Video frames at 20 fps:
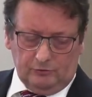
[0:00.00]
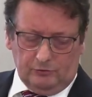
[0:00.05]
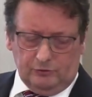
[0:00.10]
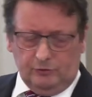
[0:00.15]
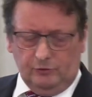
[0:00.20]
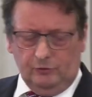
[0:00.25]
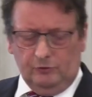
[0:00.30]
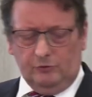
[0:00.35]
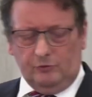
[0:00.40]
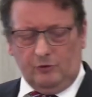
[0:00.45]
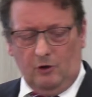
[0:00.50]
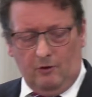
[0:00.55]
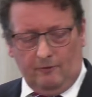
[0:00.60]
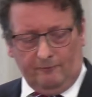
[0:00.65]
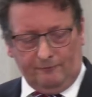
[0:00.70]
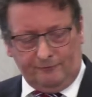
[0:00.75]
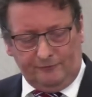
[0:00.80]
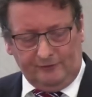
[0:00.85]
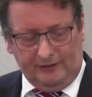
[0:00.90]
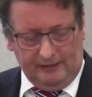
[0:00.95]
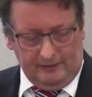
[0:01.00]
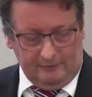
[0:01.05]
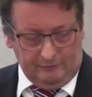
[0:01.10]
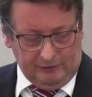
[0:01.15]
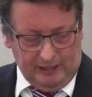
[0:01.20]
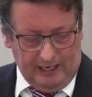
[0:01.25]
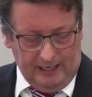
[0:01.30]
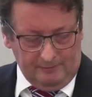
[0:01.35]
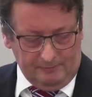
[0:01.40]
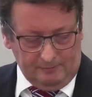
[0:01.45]
"Do not fear,
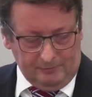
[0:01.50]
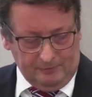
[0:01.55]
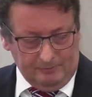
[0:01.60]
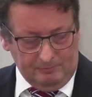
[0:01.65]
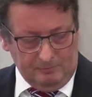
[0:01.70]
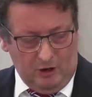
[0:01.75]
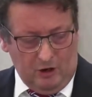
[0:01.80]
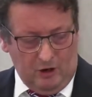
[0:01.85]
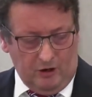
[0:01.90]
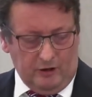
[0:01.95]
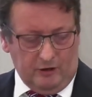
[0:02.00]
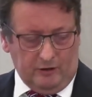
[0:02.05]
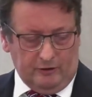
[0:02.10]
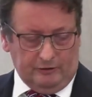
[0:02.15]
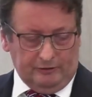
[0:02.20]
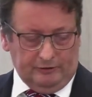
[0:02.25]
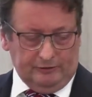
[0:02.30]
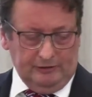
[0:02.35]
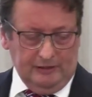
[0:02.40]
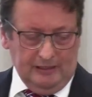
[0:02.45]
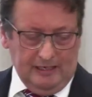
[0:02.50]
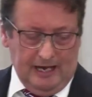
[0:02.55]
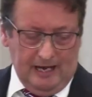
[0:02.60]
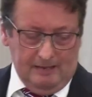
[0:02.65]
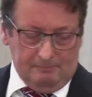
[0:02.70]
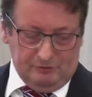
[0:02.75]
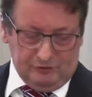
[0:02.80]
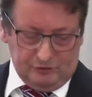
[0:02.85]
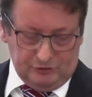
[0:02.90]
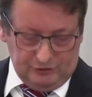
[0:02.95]
Abram. I
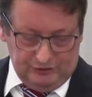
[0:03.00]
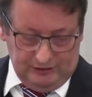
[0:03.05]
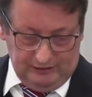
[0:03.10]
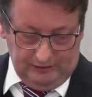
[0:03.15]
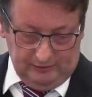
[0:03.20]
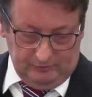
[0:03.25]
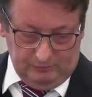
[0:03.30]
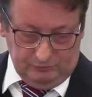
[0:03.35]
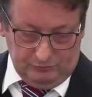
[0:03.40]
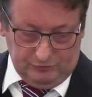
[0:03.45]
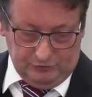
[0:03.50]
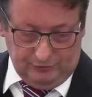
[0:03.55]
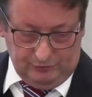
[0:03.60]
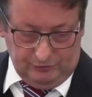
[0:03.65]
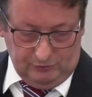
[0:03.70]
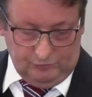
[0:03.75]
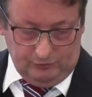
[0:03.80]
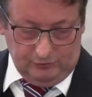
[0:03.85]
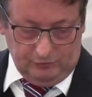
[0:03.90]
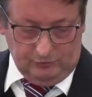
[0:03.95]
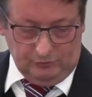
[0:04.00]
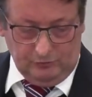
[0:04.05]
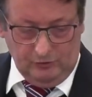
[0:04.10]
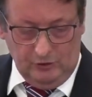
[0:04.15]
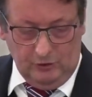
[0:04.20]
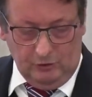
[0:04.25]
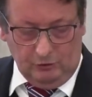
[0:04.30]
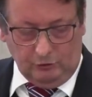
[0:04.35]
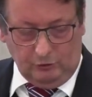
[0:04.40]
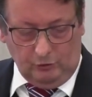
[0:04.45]
am a shield to you.
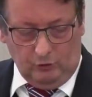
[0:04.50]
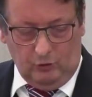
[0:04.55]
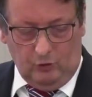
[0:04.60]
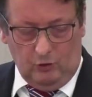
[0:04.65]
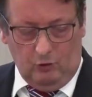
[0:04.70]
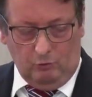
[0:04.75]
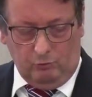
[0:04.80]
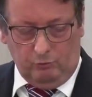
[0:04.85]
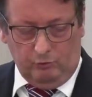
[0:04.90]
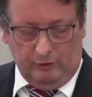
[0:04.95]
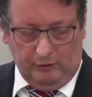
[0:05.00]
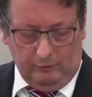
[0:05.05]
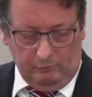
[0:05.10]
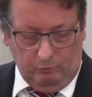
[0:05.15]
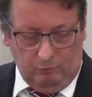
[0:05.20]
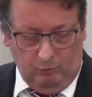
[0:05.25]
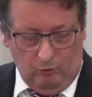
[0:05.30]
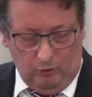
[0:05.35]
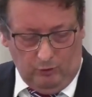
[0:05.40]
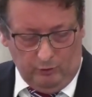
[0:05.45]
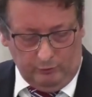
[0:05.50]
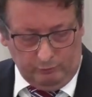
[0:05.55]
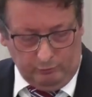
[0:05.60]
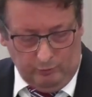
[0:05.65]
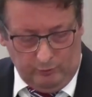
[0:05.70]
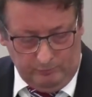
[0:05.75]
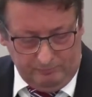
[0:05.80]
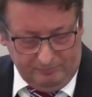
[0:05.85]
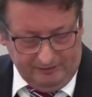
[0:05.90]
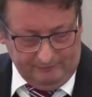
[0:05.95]
Your reward
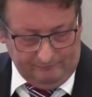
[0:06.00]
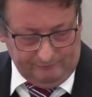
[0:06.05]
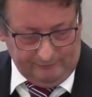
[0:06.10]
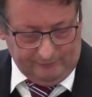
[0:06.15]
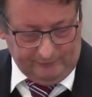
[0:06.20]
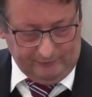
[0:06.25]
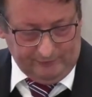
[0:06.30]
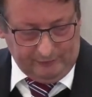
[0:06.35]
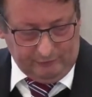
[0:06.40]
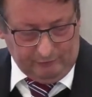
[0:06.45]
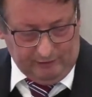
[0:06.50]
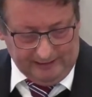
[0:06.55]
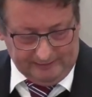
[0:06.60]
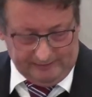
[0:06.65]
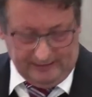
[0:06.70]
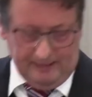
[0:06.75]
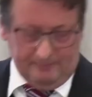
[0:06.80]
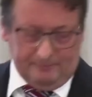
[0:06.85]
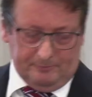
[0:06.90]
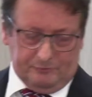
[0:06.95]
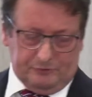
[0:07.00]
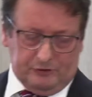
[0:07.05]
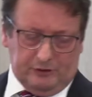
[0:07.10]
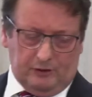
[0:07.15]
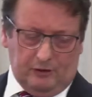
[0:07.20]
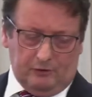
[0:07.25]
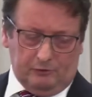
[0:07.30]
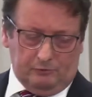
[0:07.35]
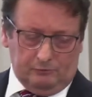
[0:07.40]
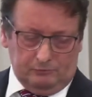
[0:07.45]
will be very great." Abram said,
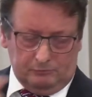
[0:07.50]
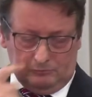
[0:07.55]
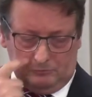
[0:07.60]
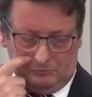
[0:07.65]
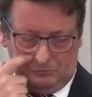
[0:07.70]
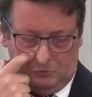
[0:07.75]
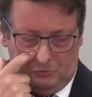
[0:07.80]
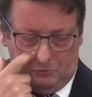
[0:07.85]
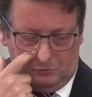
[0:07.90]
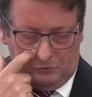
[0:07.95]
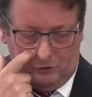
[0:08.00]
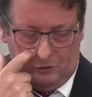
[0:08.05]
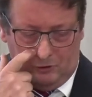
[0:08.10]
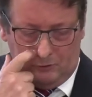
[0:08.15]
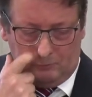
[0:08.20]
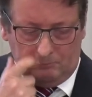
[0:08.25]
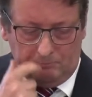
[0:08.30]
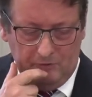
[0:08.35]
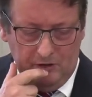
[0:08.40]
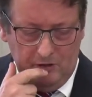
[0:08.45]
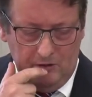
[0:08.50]
"O Lord God,